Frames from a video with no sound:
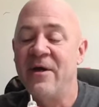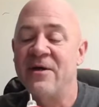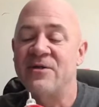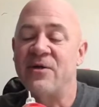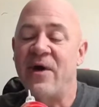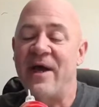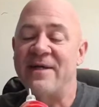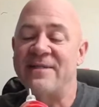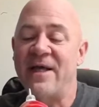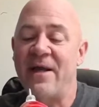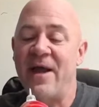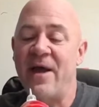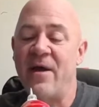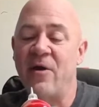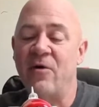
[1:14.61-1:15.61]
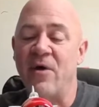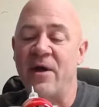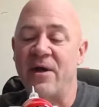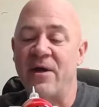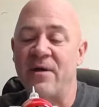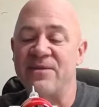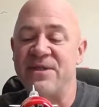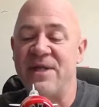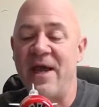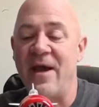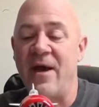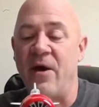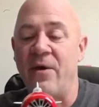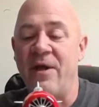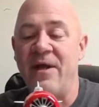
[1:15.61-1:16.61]
So as that aileron comes
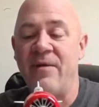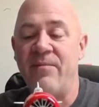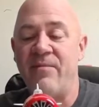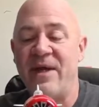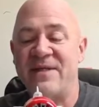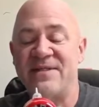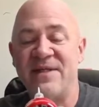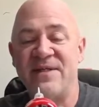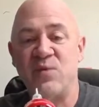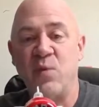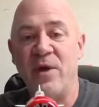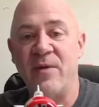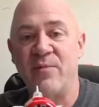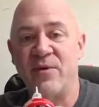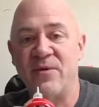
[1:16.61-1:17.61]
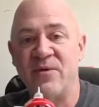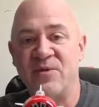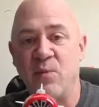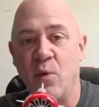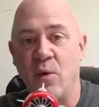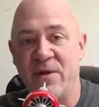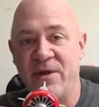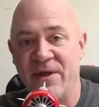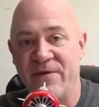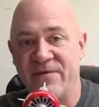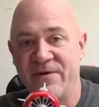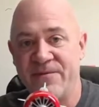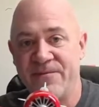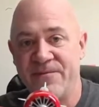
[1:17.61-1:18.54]
down, it makes this wing produce more lift.